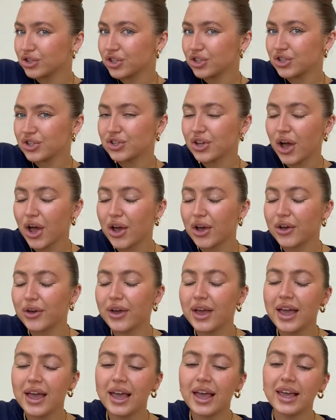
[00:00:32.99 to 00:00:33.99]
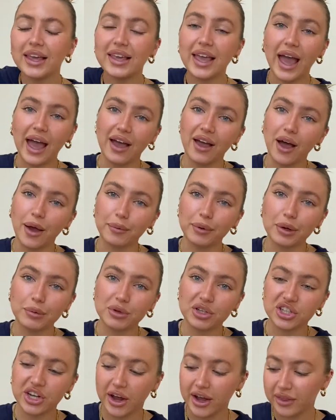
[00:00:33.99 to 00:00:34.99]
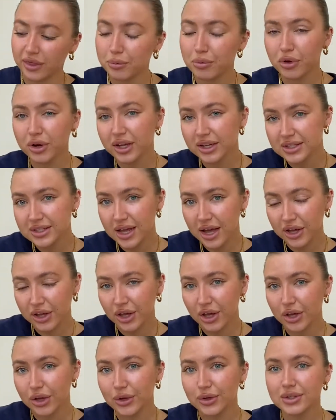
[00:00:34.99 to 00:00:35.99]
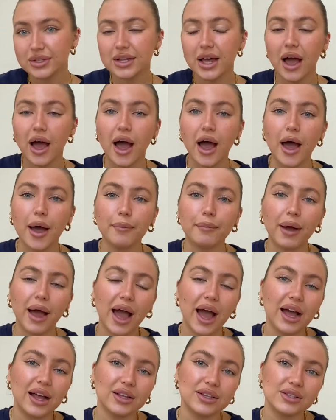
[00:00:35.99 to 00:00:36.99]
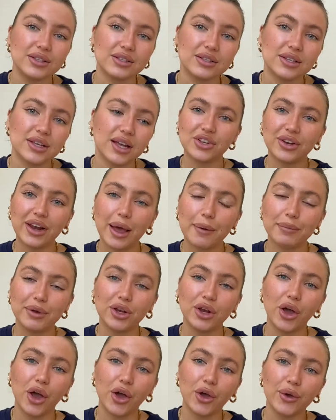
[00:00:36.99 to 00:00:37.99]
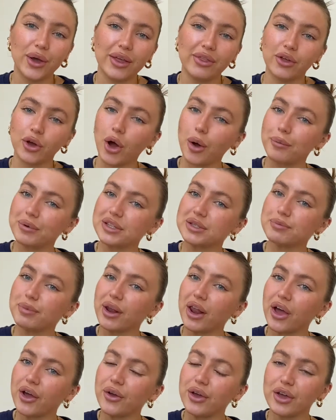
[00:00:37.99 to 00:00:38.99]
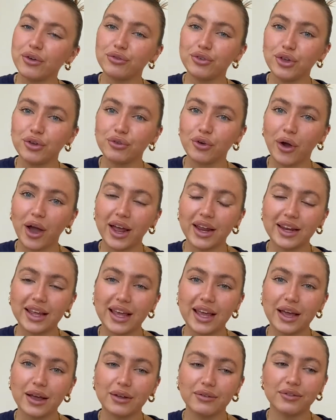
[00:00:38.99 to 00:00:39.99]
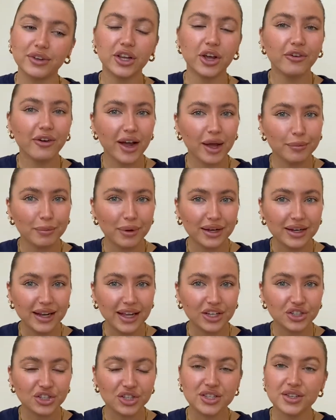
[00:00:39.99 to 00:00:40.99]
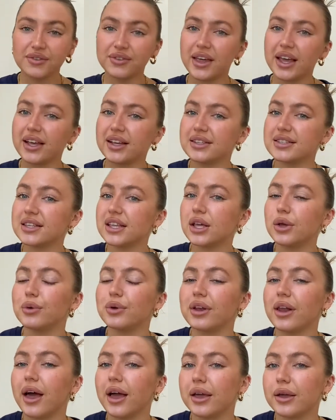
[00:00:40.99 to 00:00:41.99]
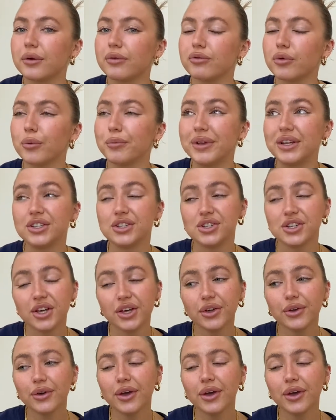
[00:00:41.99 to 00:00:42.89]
So yeah, I'm going to be sharing the products that I use, and you let me know in the comments below if you've got any video recommendations of things that you would like for me to do.